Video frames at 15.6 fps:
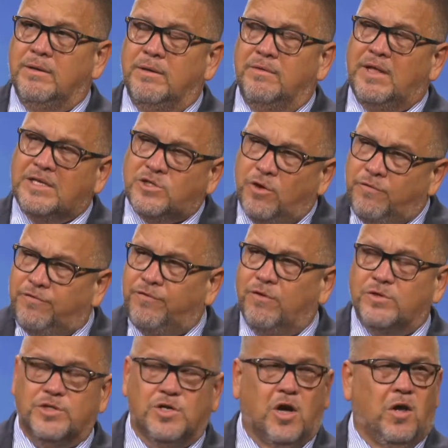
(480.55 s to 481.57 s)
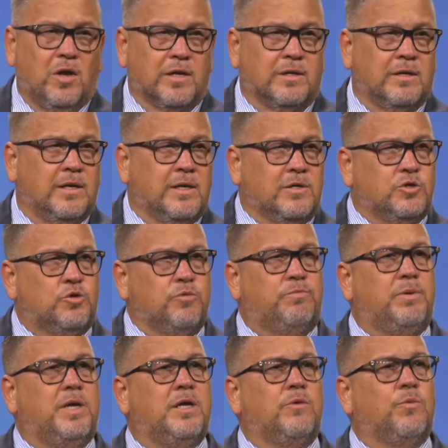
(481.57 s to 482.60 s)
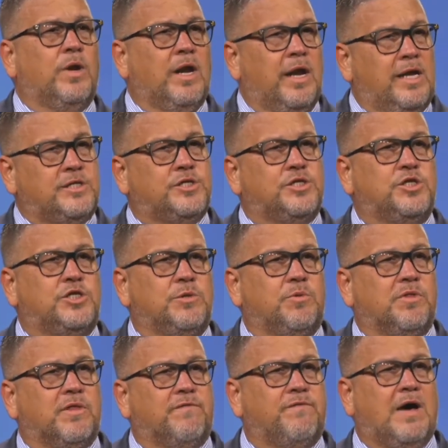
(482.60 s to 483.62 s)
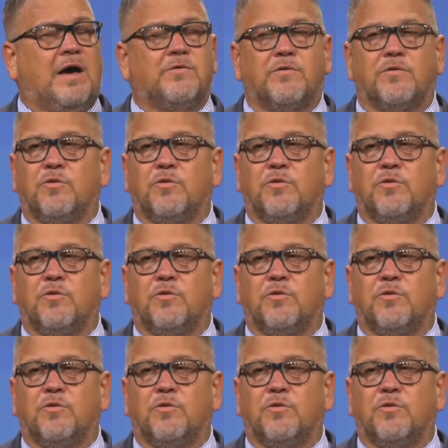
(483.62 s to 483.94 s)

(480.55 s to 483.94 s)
That's our first calling, to be in relationship with the Father.